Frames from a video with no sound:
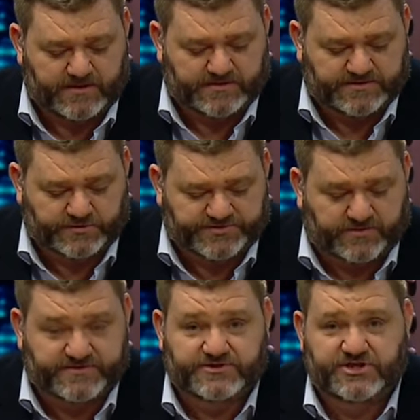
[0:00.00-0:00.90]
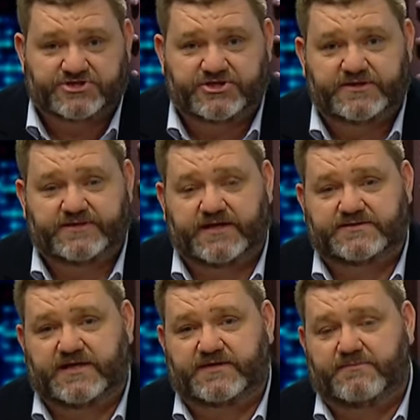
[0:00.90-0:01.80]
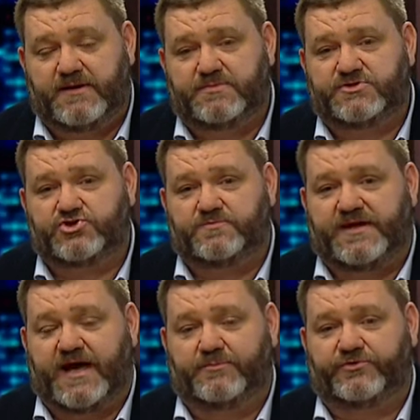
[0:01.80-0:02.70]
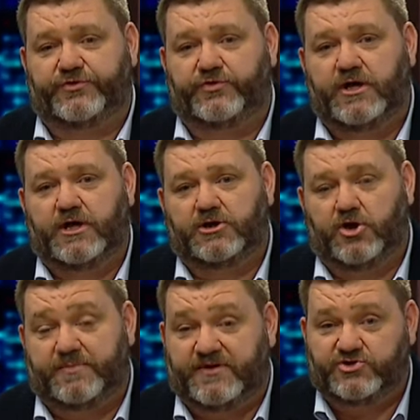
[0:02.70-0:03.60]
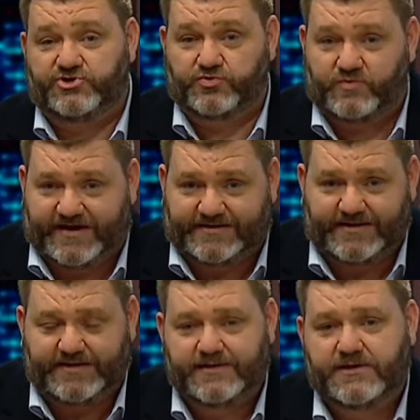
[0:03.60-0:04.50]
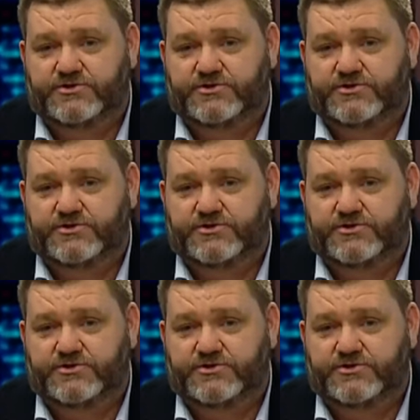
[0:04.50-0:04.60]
There's also a suggestion that the members should be able to lobby directly